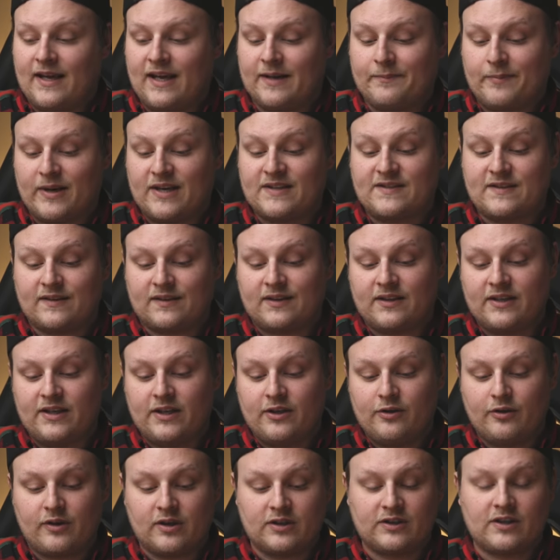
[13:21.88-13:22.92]
And basically,
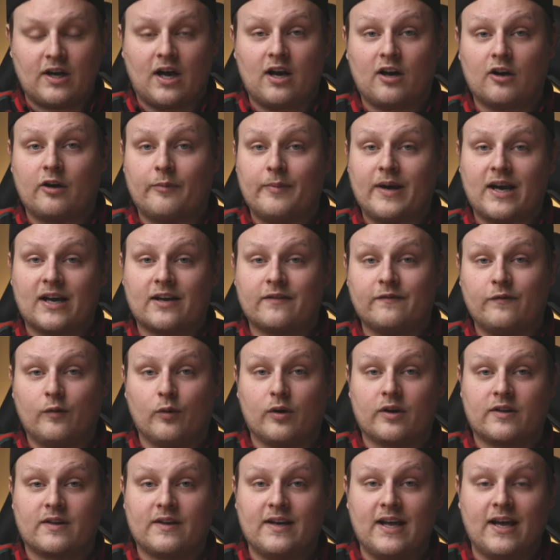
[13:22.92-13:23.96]
you can toggle back and
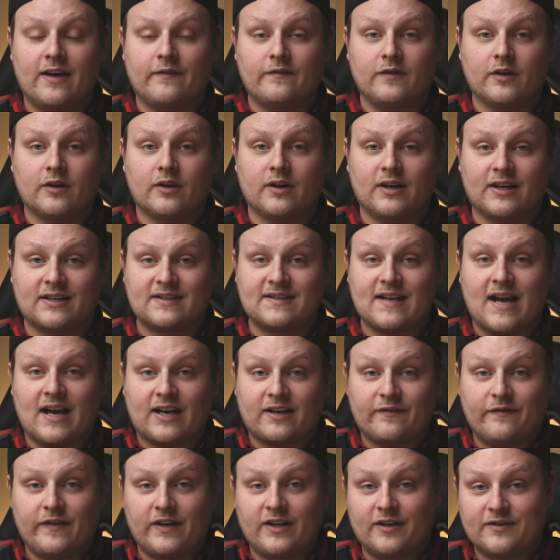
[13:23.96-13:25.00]
forth and have your
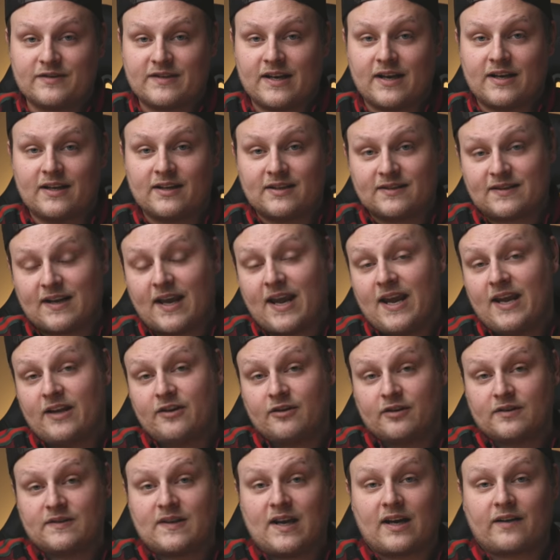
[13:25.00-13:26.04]
exact video settings and
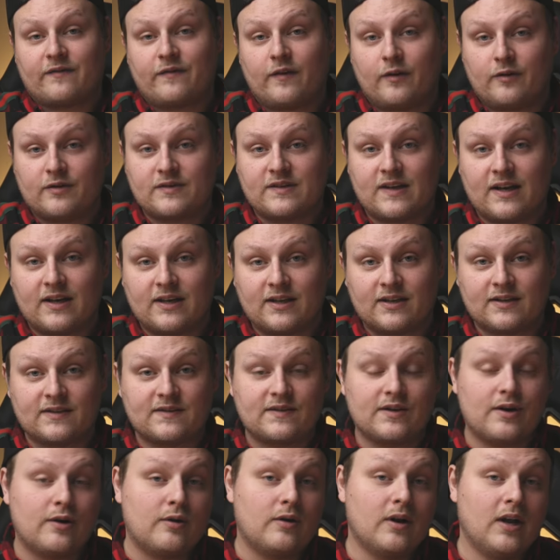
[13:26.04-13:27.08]
your exact photo settings.
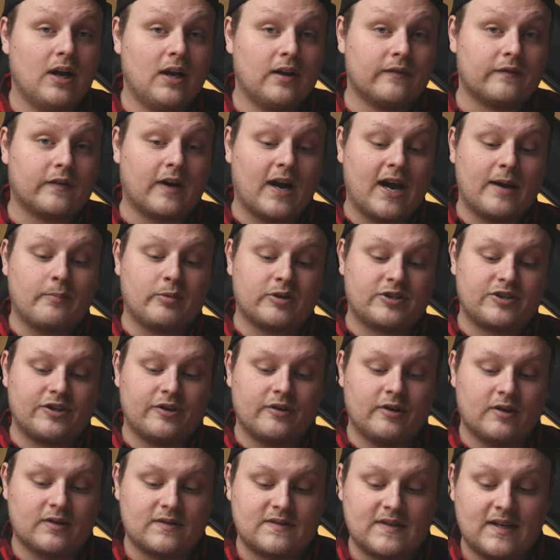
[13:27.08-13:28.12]
So for hybrid
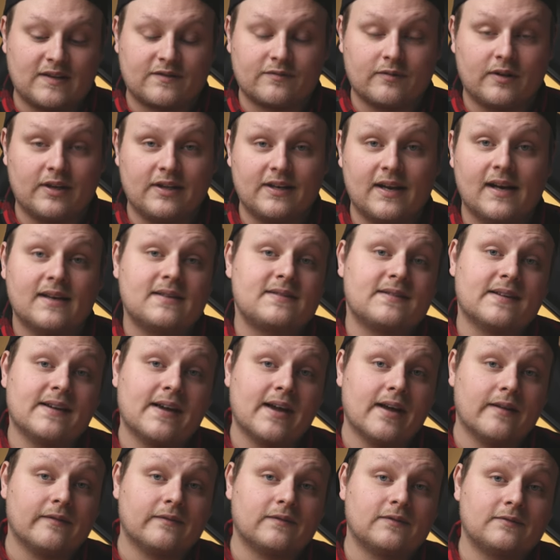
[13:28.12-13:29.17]
shooters, that's really nice to
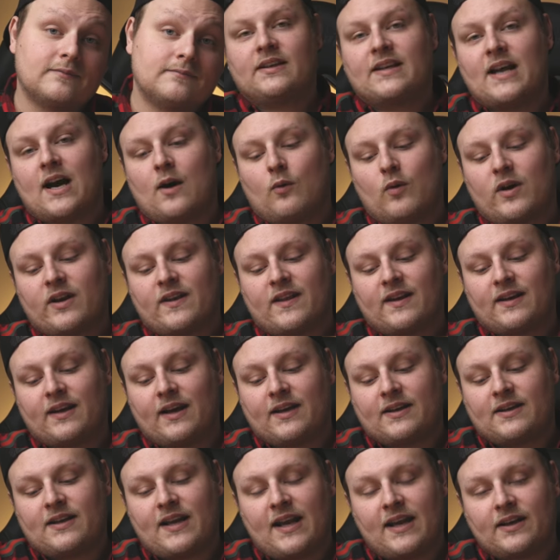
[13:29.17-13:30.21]
have. Now, one thing
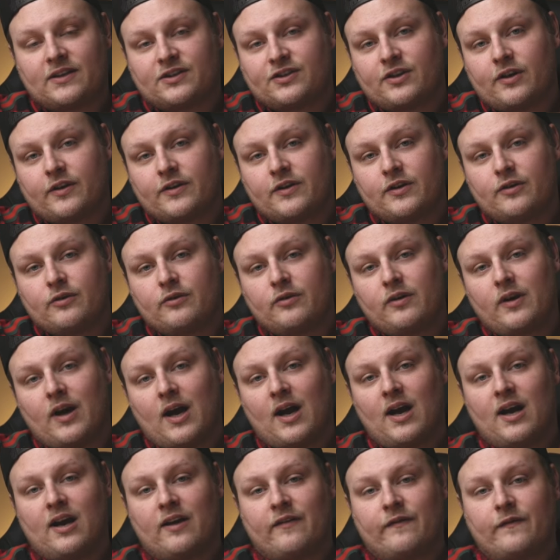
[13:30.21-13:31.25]
I can't show you,
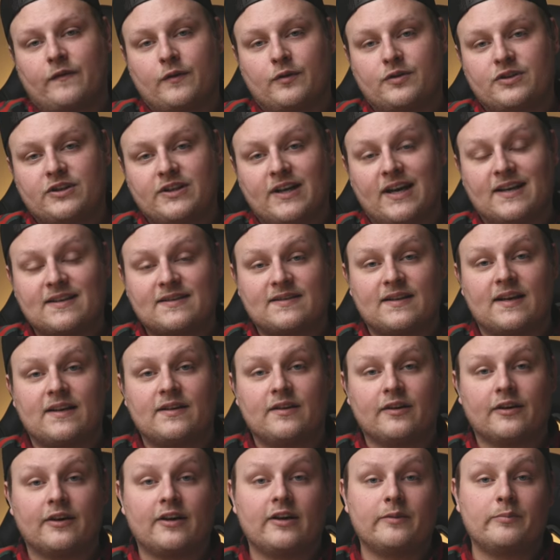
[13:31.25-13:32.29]
Fuji has
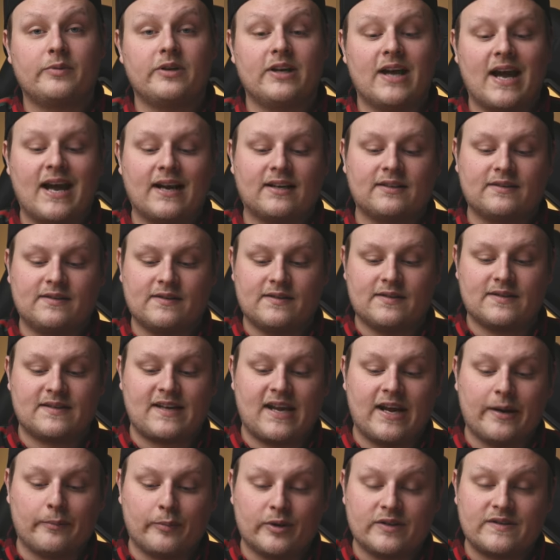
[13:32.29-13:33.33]
said they're going to be adding to this
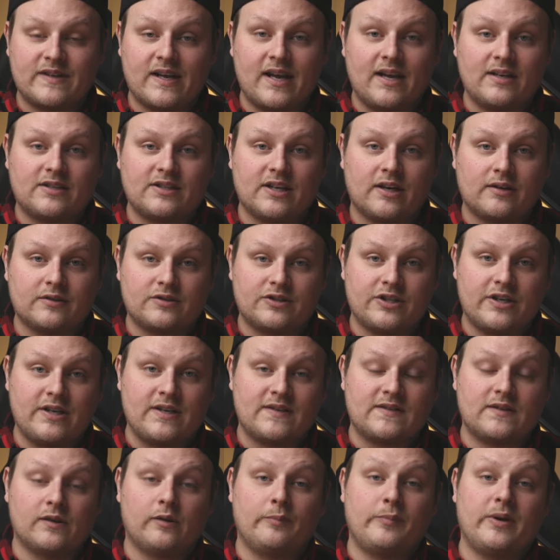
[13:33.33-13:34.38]
camera is
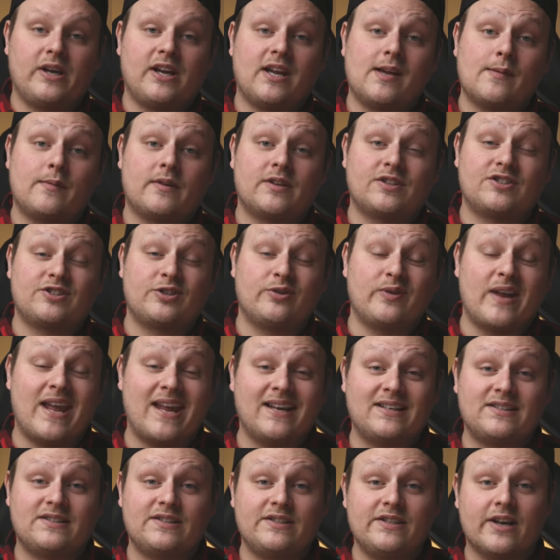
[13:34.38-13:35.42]
HLG. So being able to shoot
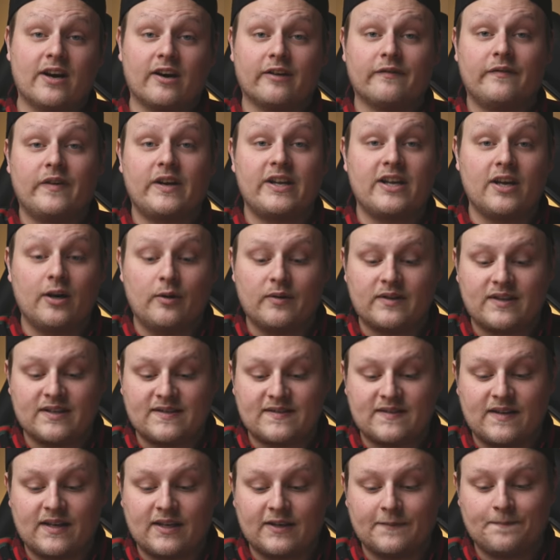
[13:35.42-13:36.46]
HDR video with
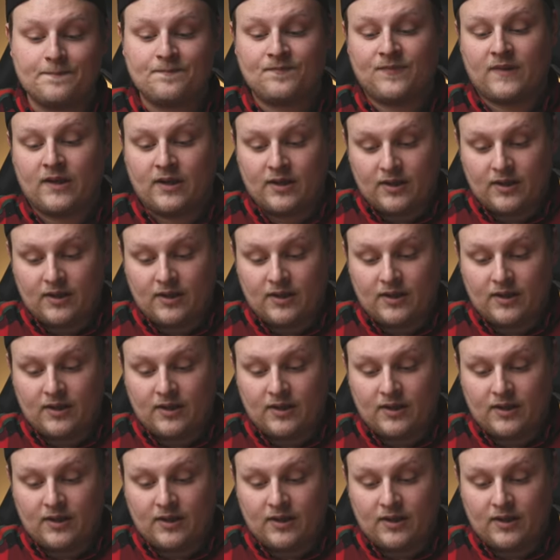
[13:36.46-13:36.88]
this thing.